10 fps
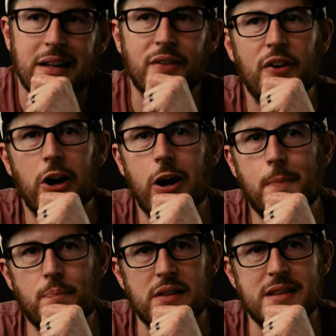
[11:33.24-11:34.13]
The
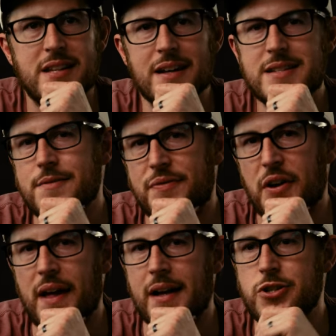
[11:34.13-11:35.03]
film doesn't
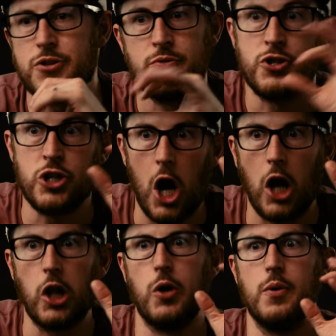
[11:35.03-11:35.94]
feel that
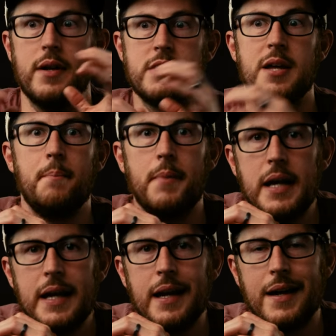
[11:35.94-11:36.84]
Giallo to
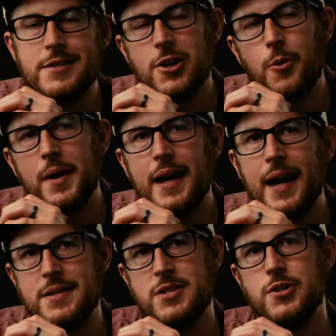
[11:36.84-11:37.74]
me until we
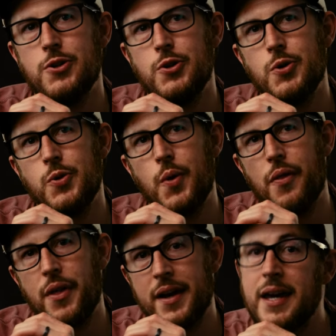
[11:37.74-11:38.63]
get to
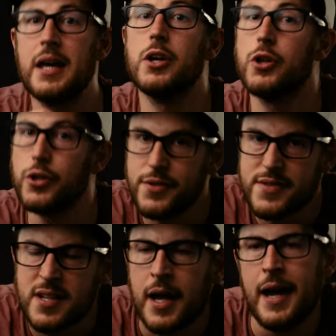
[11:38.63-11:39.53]
the
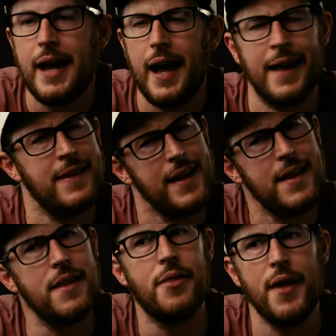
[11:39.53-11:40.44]
kills, and
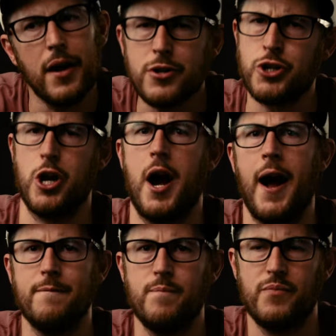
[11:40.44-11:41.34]
then they're
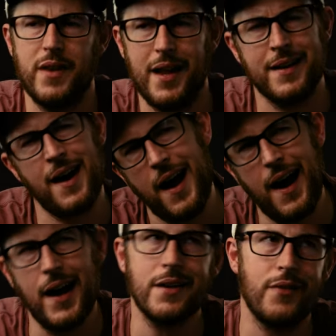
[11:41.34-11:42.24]
shot in
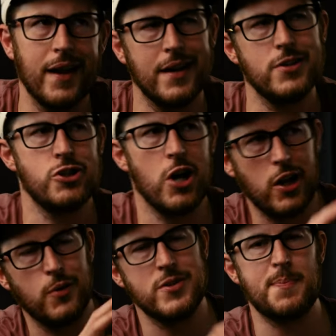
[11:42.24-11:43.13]
kind of like a
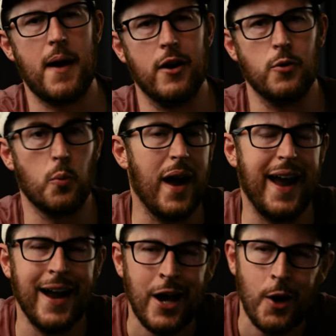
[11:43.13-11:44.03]
Giallo inspired
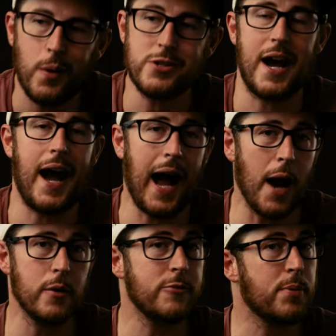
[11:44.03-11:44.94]
way, which
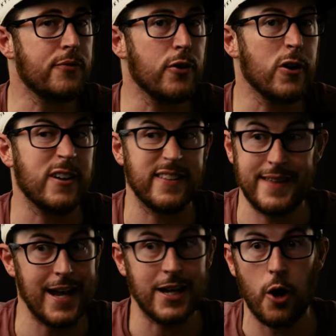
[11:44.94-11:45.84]
I would have preferred
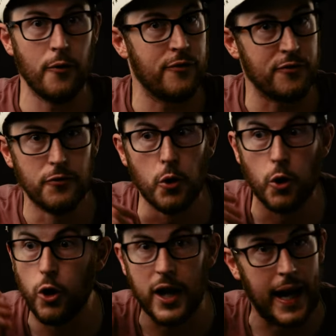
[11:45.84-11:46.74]
they go
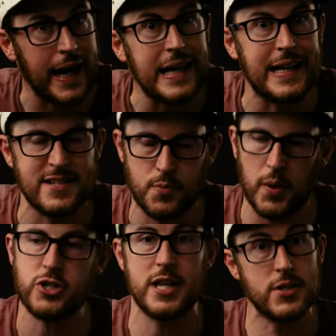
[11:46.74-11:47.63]
full 80s,
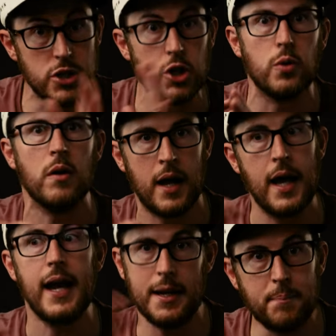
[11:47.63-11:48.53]
which they do
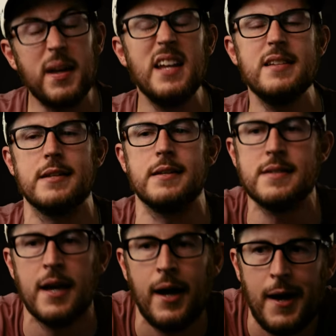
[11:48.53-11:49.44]
in
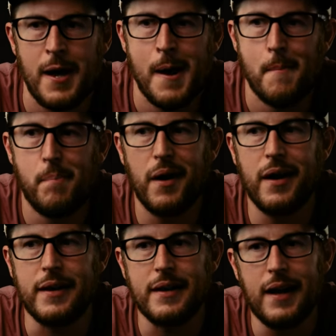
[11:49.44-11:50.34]
pieces.
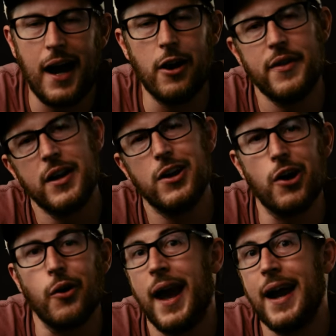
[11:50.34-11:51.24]
But I don't know, they look
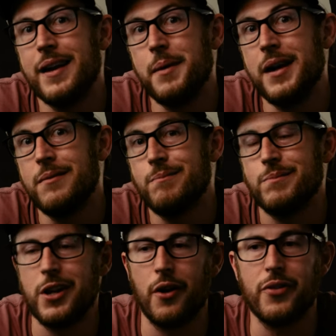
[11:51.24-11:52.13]
okay to me.
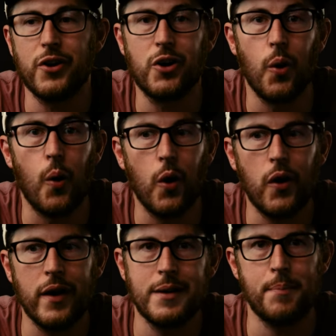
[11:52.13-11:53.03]
You know, the
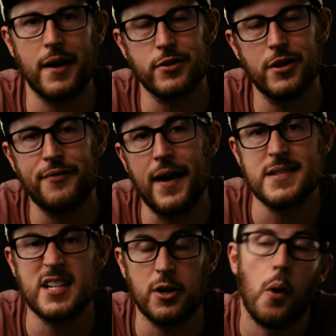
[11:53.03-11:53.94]
gore and the practical
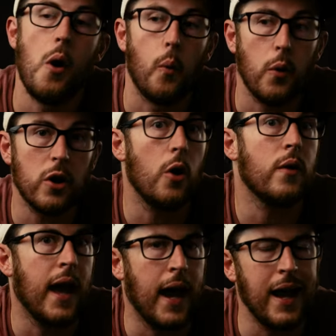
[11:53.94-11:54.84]
effects here work
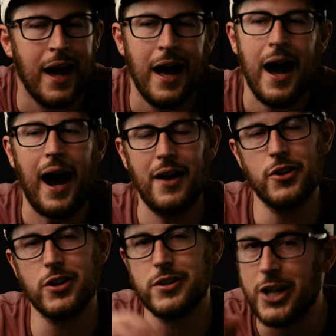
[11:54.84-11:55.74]
okay.
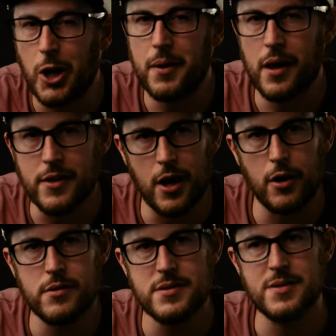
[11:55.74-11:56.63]
They're a little bit on the
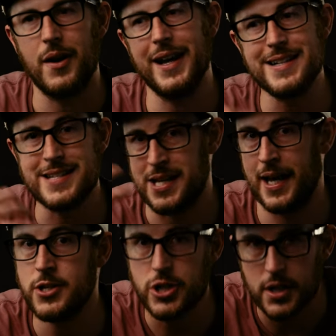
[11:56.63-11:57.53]
nose,
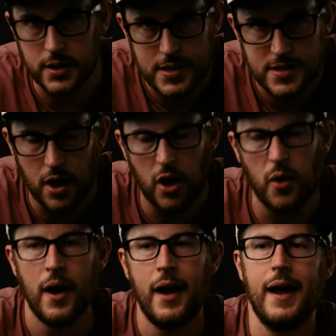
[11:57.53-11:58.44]
intentionally
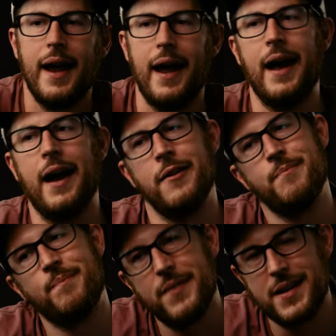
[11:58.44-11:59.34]
so,
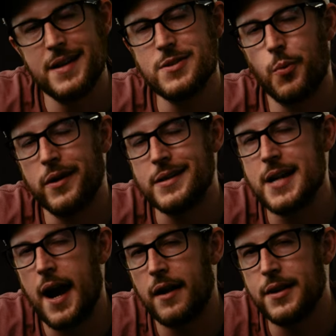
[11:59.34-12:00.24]
and doesn't work
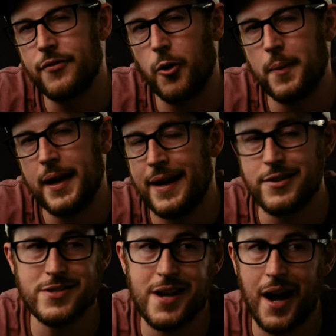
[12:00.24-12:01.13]
entirely for me. And
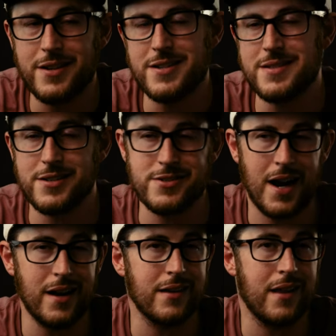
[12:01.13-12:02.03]
there's not
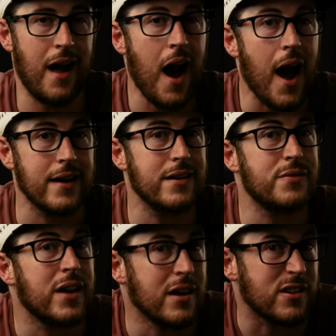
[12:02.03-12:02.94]
a lot
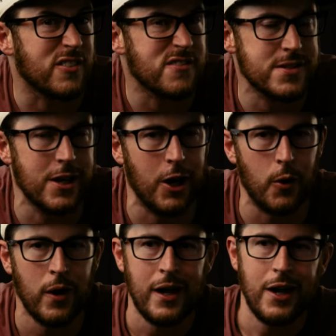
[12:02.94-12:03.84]
of kills.
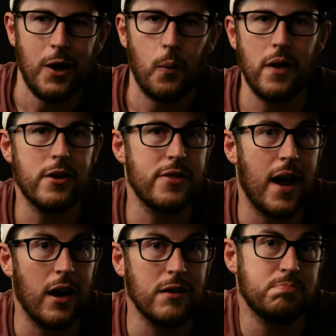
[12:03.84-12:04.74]
So when they're
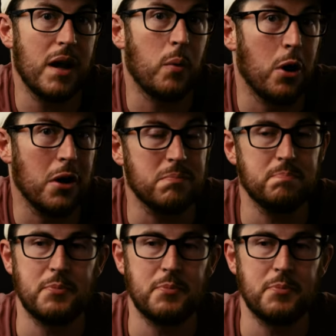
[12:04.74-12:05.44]
there, they work.